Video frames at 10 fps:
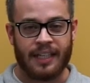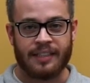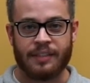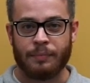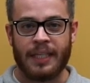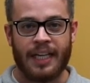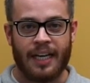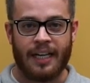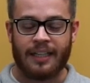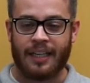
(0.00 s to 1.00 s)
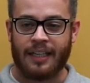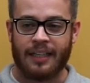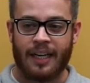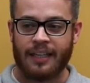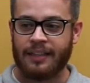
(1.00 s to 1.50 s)
And to me,
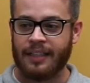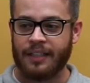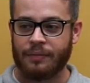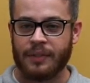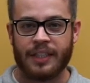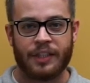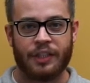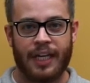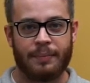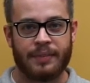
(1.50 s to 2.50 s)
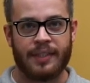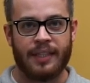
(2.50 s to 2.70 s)
I think it really shaped